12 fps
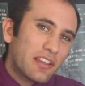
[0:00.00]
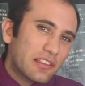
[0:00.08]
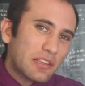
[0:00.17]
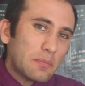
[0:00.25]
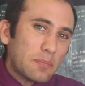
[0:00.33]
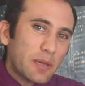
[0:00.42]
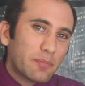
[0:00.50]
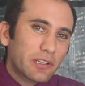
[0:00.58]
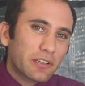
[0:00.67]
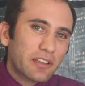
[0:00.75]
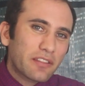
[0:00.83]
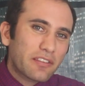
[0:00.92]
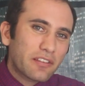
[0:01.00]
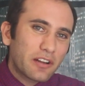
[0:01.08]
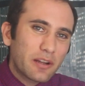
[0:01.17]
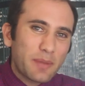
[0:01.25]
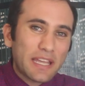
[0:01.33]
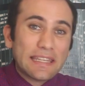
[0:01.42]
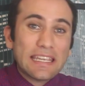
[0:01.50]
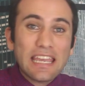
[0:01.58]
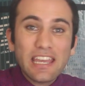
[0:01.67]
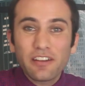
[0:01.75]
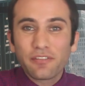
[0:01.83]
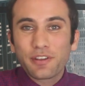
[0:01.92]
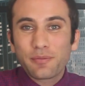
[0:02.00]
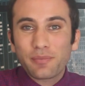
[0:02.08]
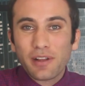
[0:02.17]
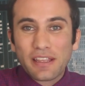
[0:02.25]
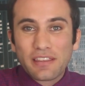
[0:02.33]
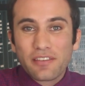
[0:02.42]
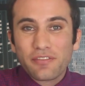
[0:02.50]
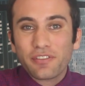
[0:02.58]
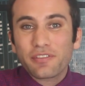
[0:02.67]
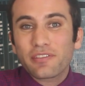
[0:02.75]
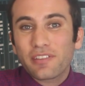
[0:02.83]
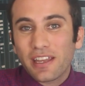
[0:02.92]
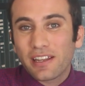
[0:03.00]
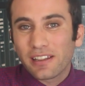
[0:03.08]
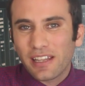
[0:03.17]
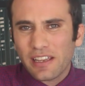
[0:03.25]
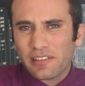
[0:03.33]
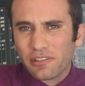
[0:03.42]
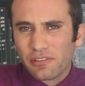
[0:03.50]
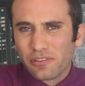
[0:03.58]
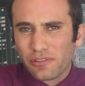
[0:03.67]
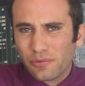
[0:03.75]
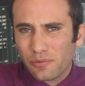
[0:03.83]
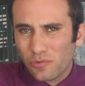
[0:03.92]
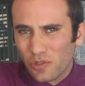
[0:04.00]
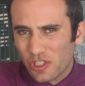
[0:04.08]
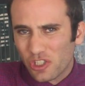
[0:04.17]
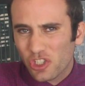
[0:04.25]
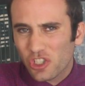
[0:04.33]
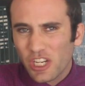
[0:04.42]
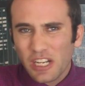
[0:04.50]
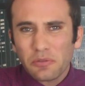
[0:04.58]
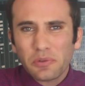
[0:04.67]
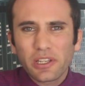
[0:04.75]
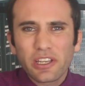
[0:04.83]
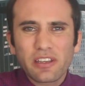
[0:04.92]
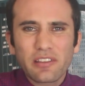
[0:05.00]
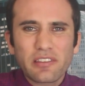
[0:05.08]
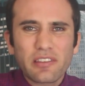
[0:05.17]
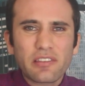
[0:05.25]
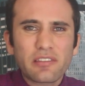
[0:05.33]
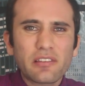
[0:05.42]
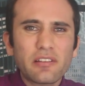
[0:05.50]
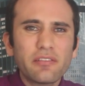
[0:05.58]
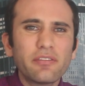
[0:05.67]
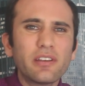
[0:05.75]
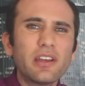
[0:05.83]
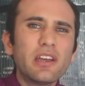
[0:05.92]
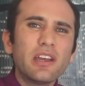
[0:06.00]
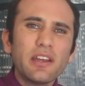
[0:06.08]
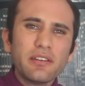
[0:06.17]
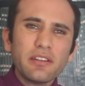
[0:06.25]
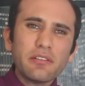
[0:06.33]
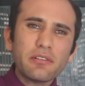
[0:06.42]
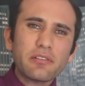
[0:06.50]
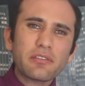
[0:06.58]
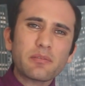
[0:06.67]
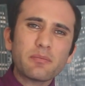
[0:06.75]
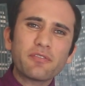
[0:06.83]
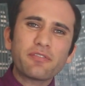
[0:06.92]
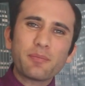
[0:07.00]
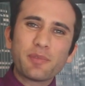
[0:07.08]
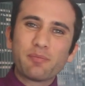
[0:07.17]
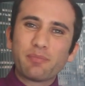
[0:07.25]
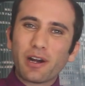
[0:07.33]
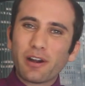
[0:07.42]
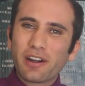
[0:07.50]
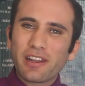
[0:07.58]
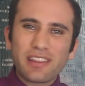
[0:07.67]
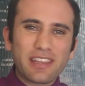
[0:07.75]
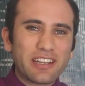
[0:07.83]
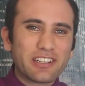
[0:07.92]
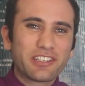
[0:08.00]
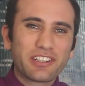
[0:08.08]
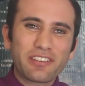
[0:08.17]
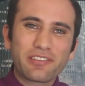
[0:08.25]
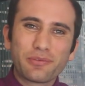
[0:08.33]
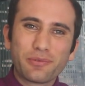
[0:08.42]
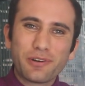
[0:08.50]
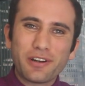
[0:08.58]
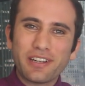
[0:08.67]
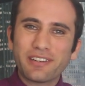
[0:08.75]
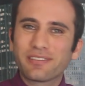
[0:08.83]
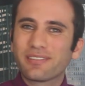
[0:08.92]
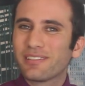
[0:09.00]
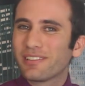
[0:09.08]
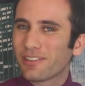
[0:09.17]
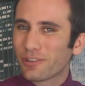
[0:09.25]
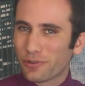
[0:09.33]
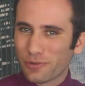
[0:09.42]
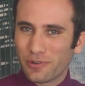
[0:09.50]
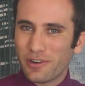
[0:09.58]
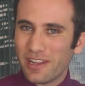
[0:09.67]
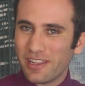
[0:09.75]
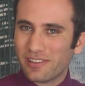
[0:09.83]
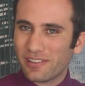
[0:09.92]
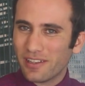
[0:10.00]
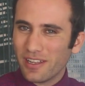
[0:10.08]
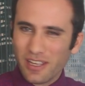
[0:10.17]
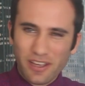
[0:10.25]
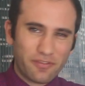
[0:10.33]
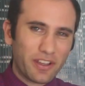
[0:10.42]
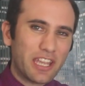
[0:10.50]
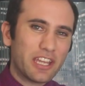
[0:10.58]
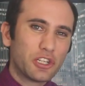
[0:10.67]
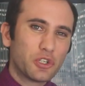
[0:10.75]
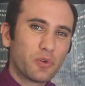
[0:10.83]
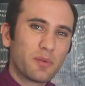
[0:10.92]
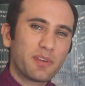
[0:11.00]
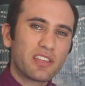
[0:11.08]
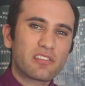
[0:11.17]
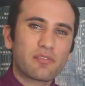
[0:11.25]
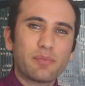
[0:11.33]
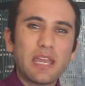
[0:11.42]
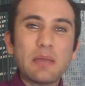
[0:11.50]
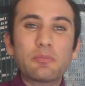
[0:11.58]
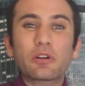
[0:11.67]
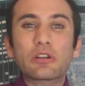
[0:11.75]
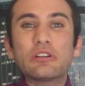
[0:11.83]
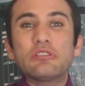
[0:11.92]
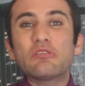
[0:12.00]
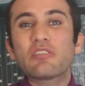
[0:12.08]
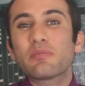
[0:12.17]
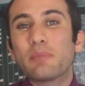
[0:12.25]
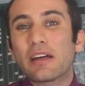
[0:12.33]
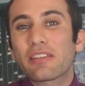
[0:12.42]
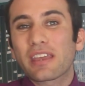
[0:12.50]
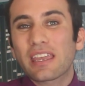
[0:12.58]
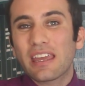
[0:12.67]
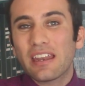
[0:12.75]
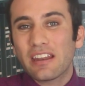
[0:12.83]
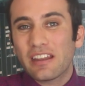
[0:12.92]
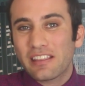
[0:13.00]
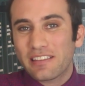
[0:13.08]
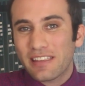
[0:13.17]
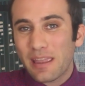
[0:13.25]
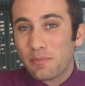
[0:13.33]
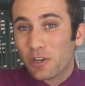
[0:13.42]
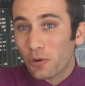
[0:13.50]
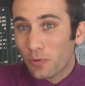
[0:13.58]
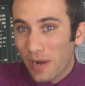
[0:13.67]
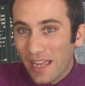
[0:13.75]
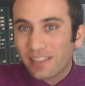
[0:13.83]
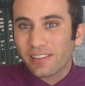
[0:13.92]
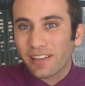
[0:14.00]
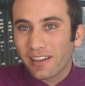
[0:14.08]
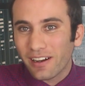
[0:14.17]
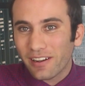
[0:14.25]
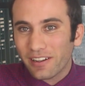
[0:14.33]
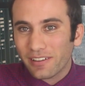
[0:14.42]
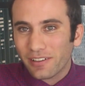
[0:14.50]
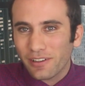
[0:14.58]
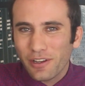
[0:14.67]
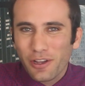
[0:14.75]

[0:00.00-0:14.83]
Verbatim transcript: Some people are concerned about the interview process for state electors, which generally consists of, do you know someone from the party that just won? Great. If I hand you a piece of paper, could you spell the candidate's name correctly on it?